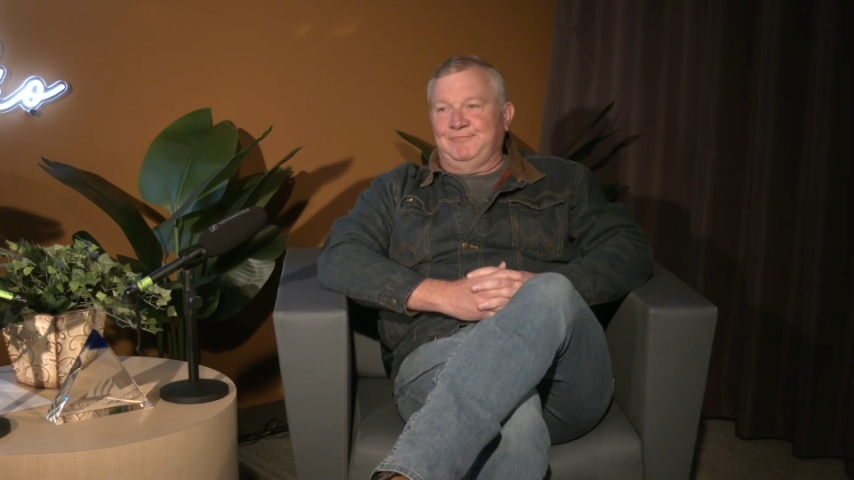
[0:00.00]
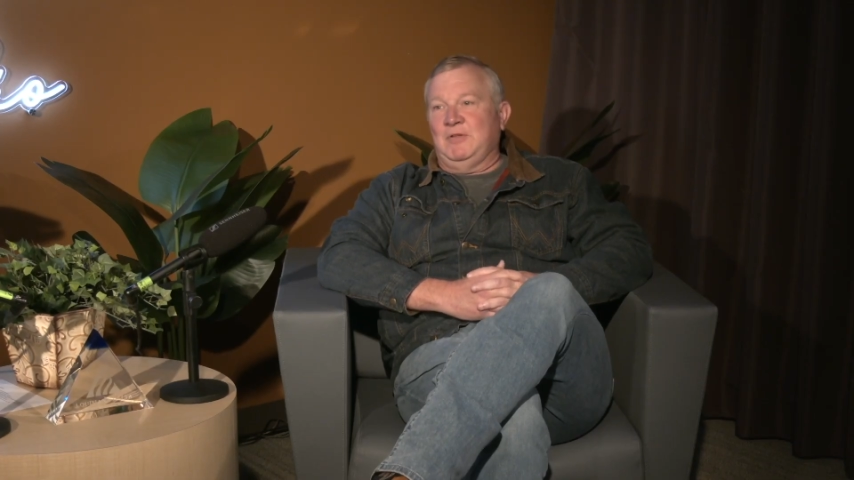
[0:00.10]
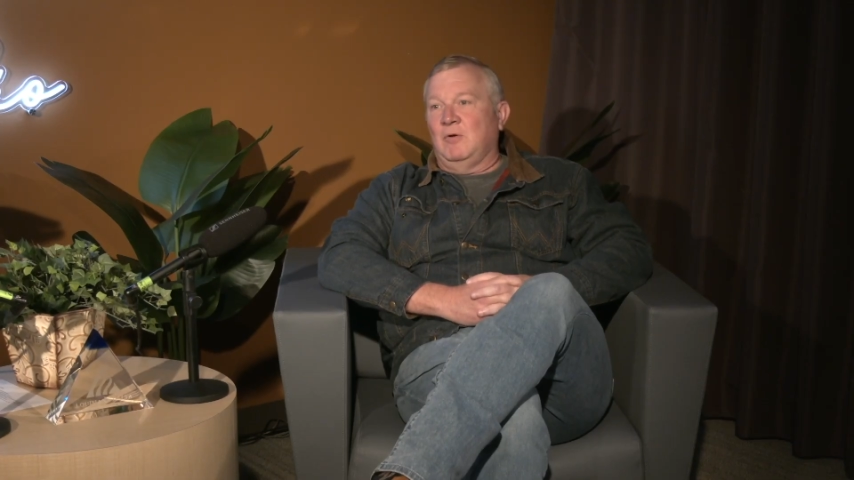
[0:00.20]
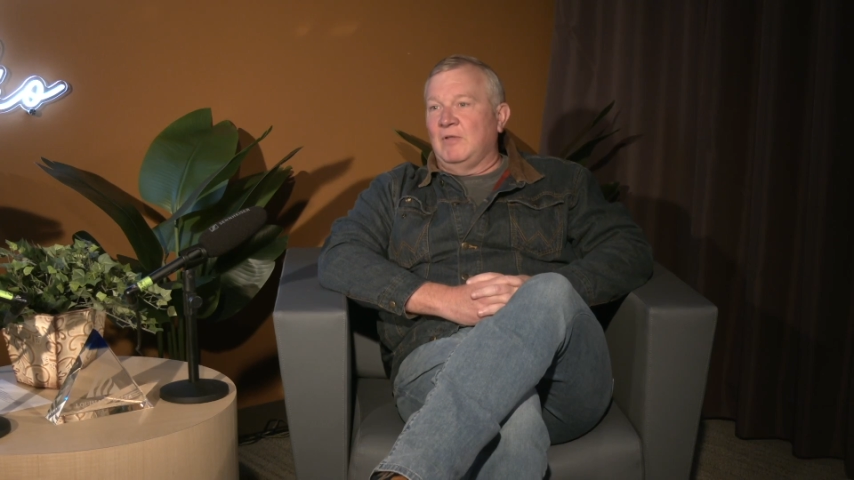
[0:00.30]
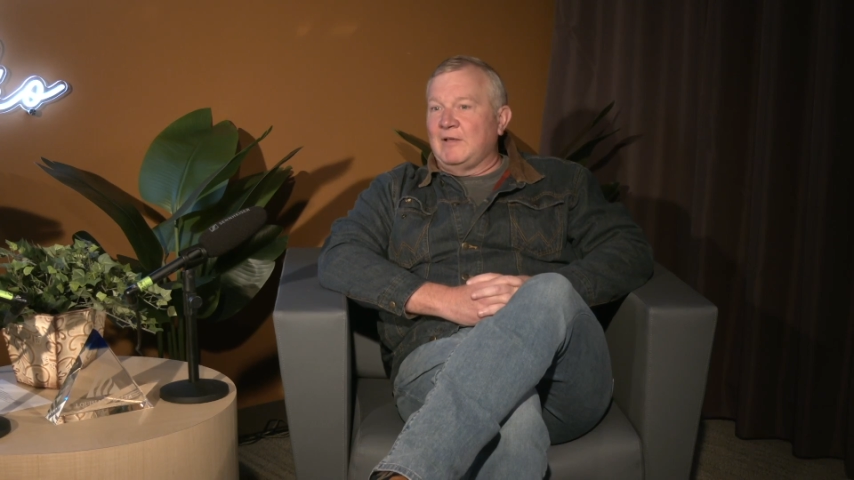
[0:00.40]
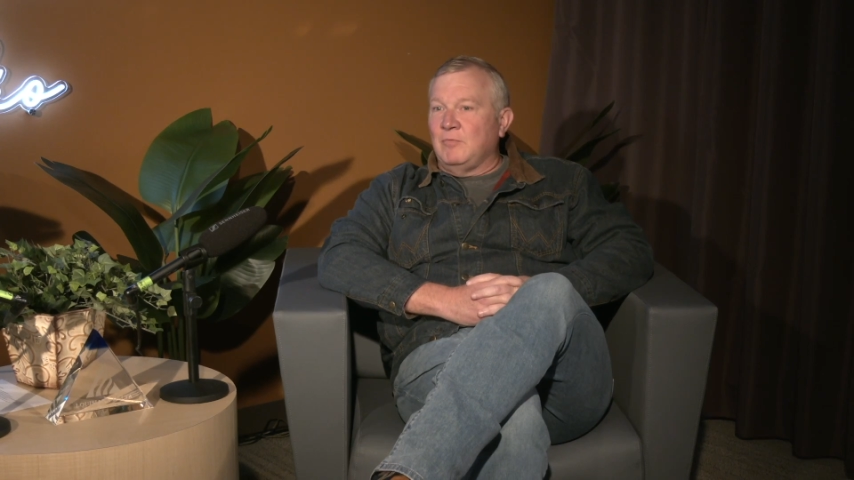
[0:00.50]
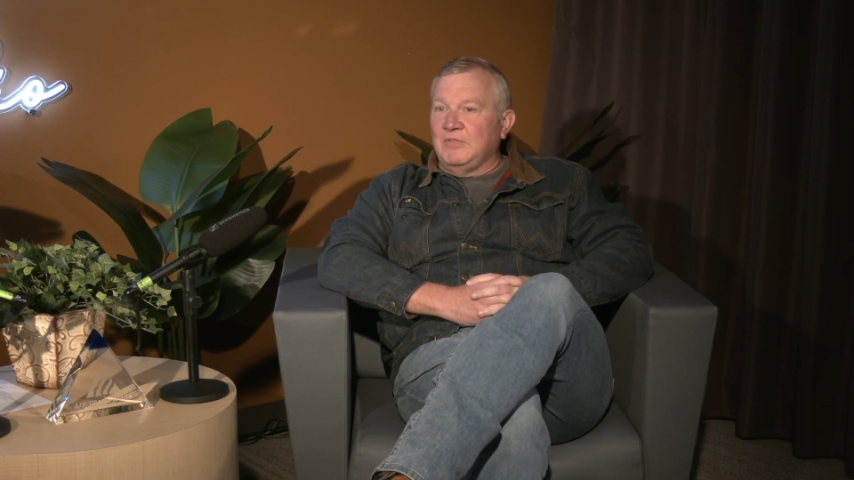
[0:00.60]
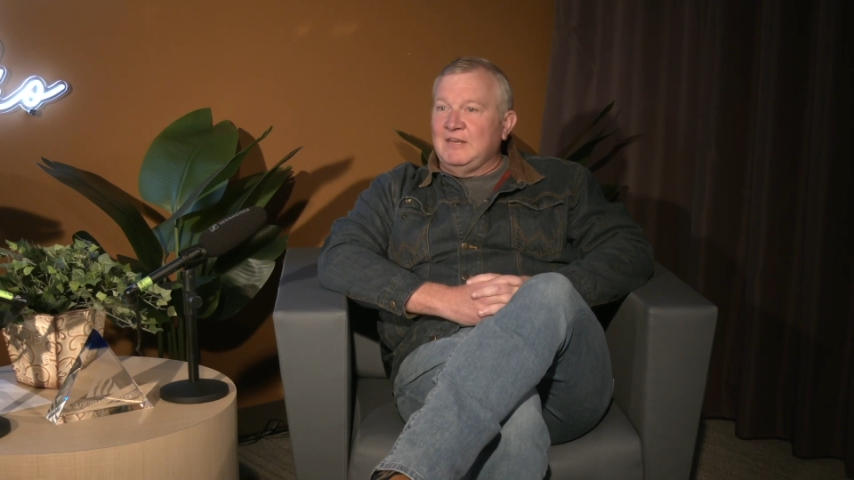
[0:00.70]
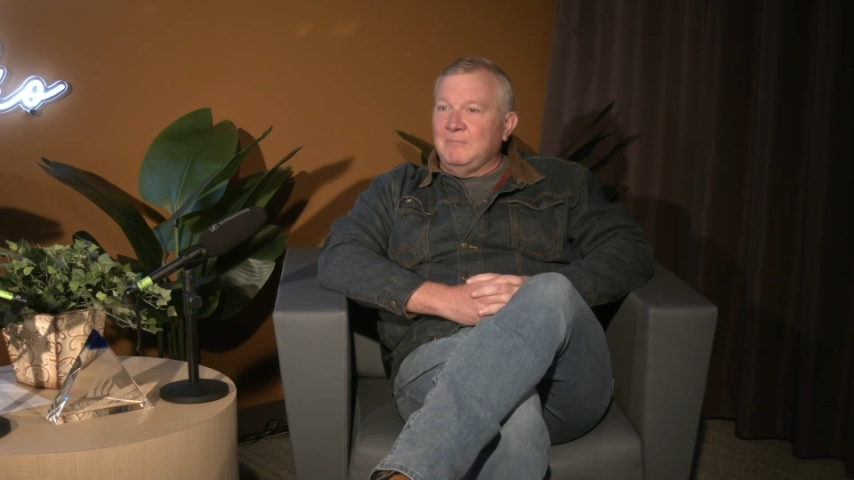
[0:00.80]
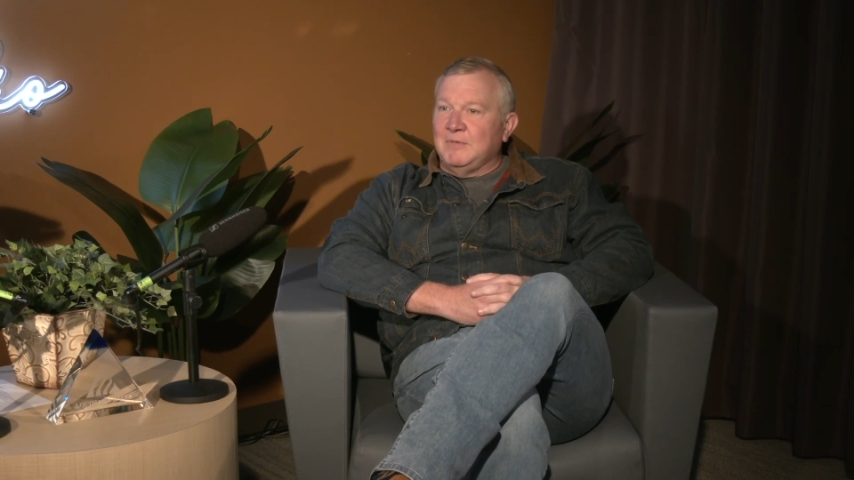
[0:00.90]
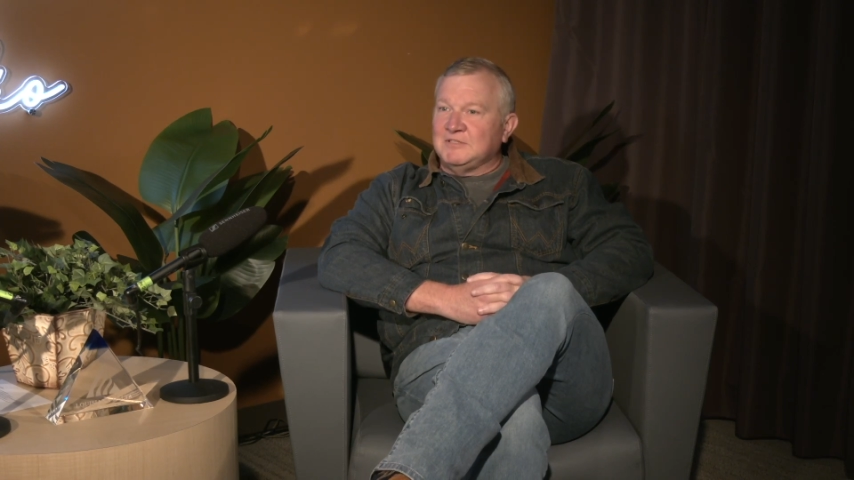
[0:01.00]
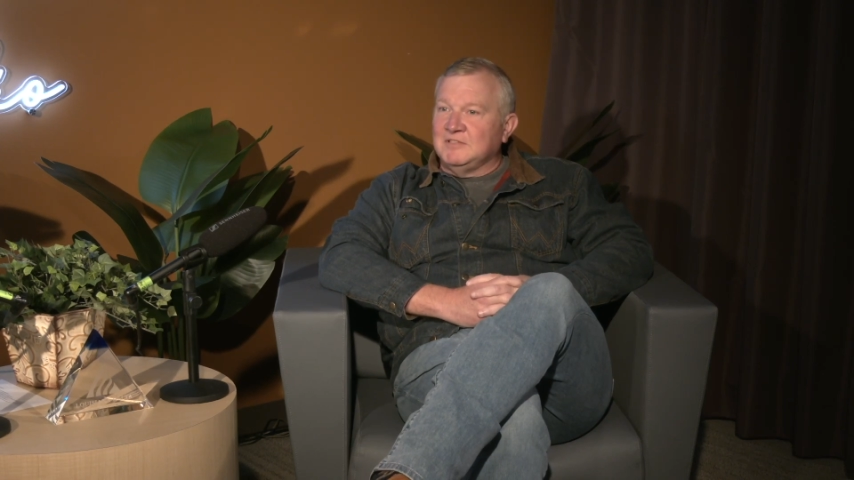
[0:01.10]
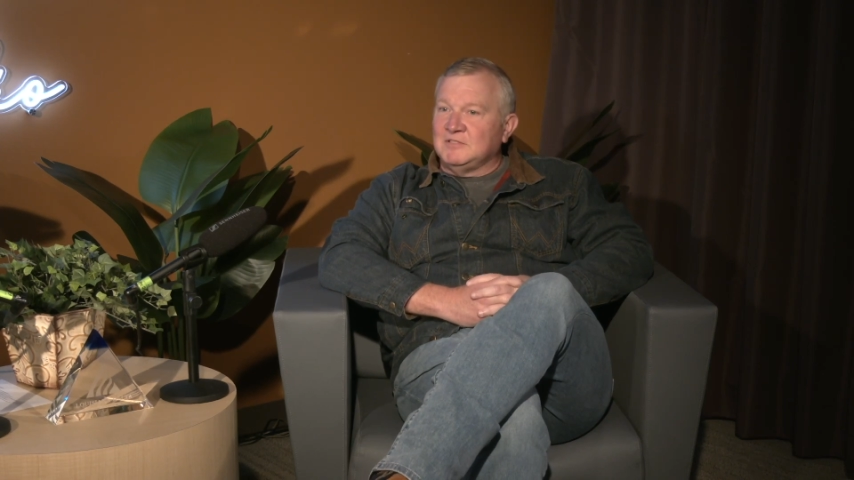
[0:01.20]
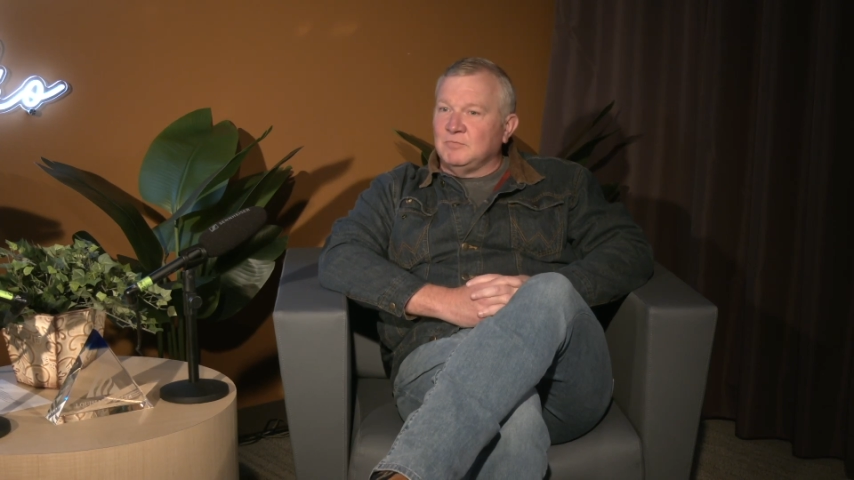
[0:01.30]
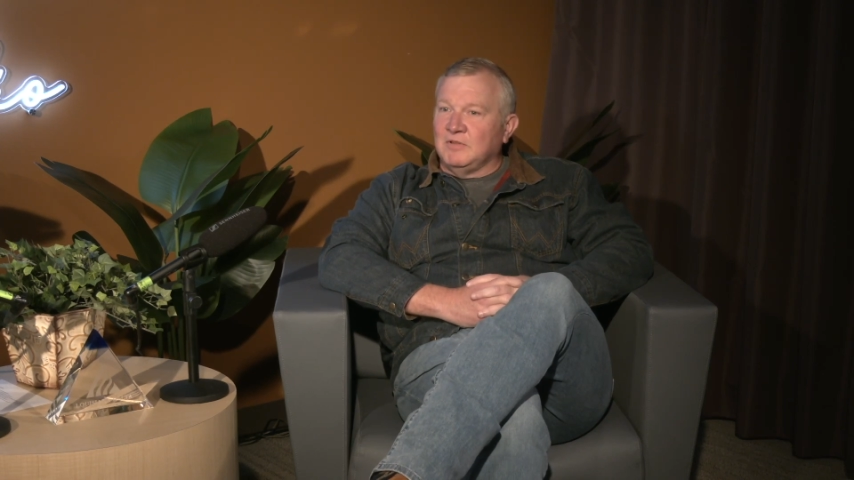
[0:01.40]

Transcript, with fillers: you know, like with any business,